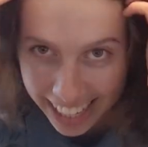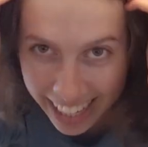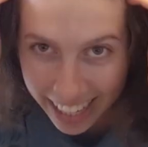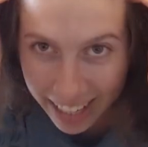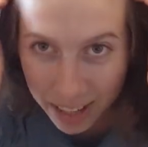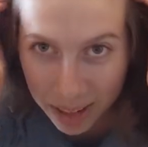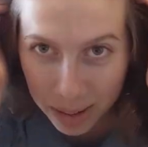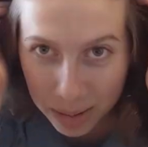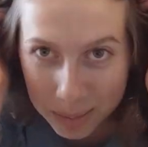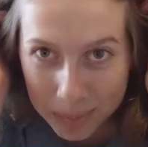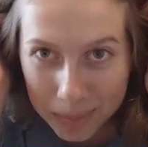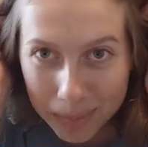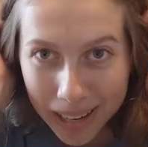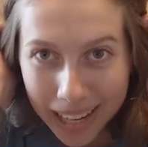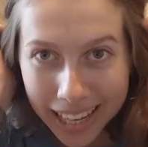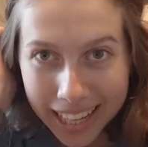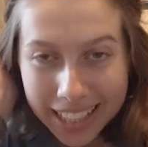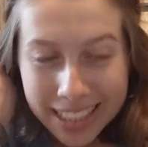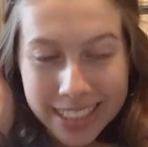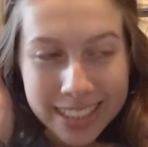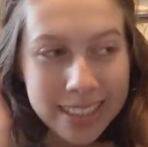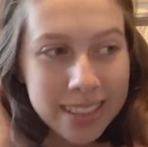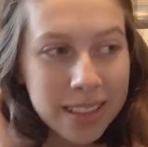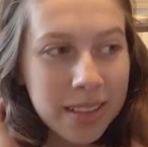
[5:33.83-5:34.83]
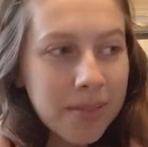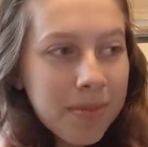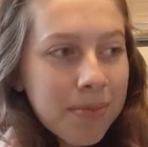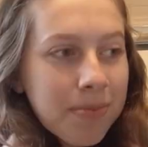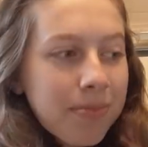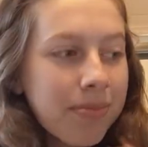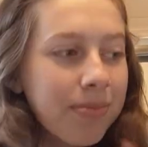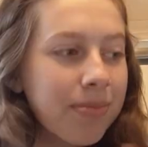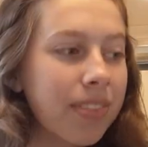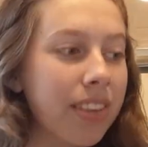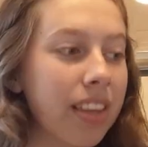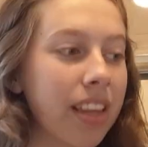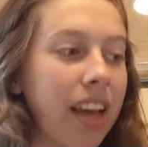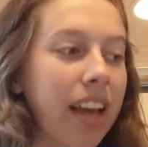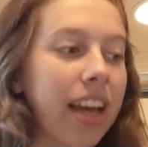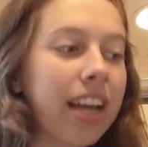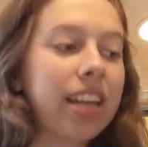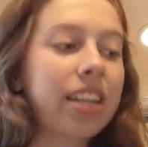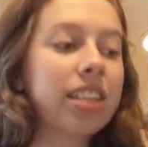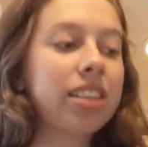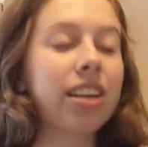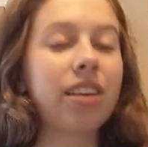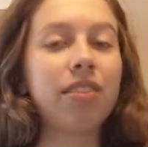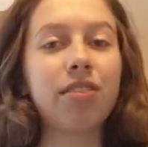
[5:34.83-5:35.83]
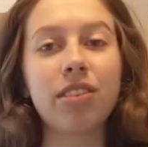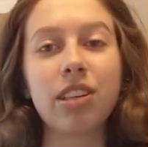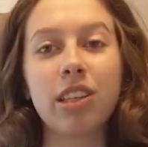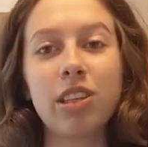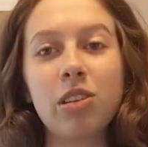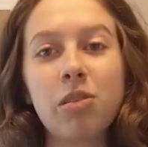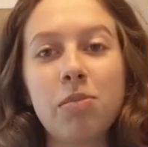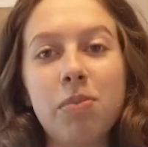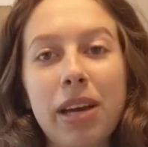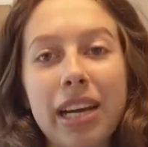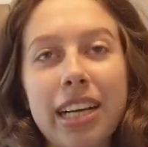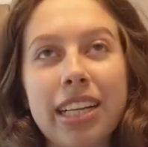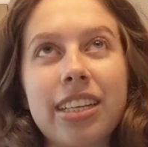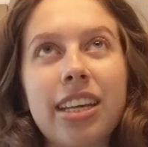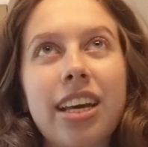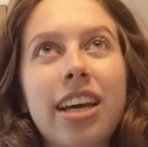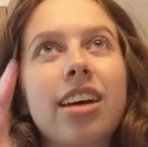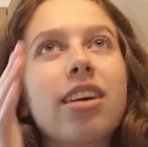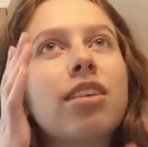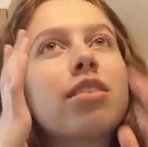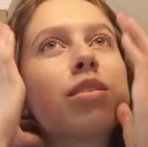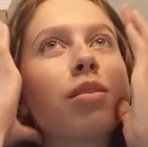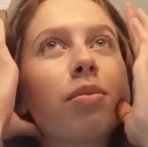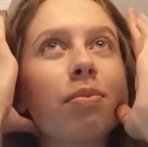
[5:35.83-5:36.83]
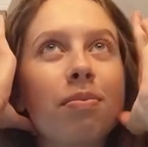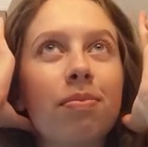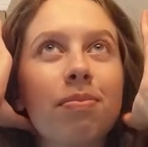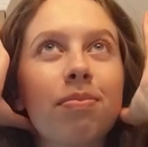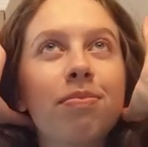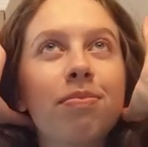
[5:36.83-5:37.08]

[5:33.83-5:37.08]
hair, but I could definitely do pigtails.